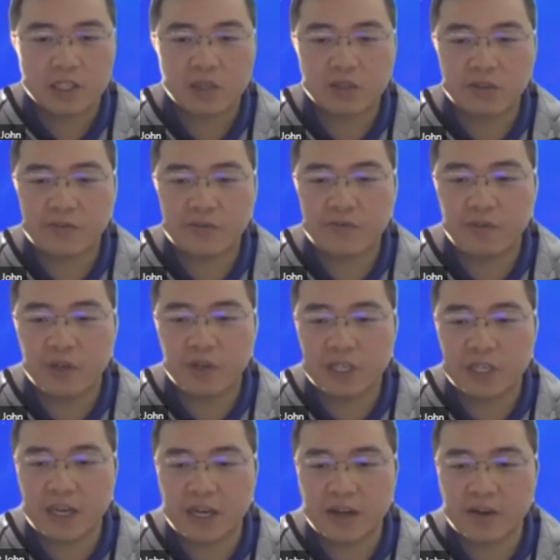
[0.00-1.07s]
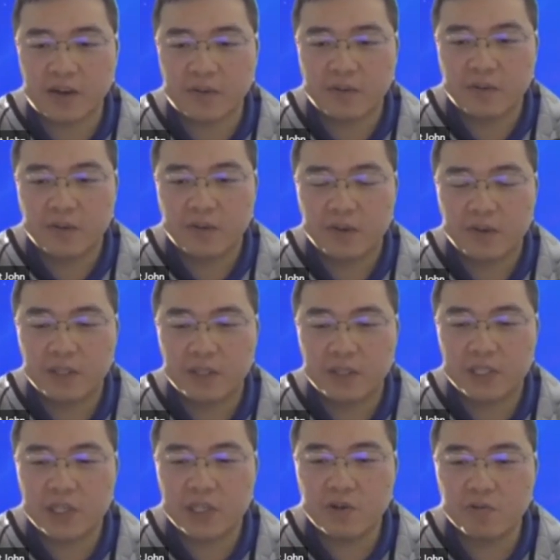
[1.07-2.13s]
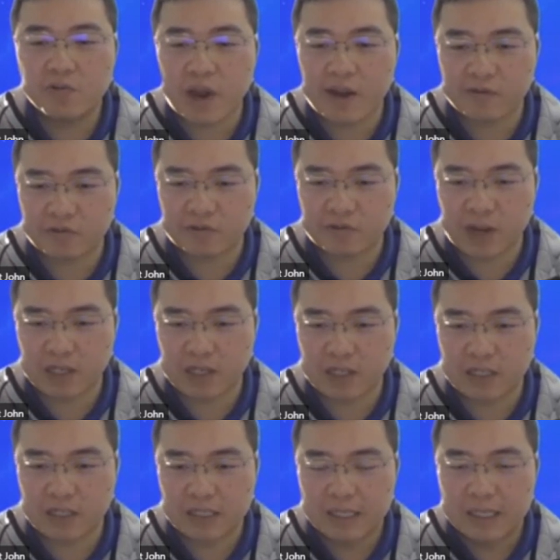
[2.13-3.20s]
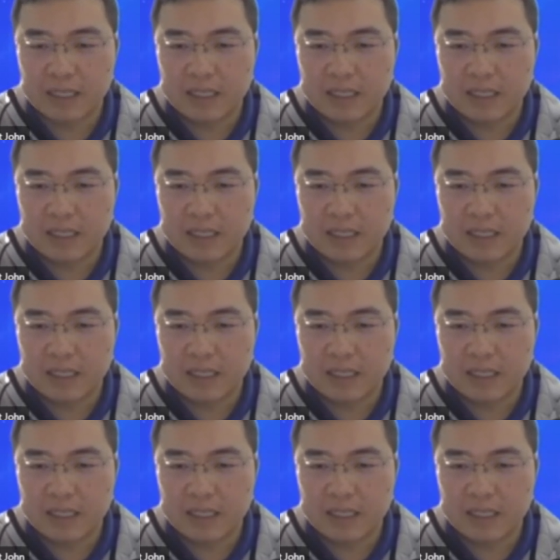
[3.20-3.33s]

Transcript: So for the single drive tracker,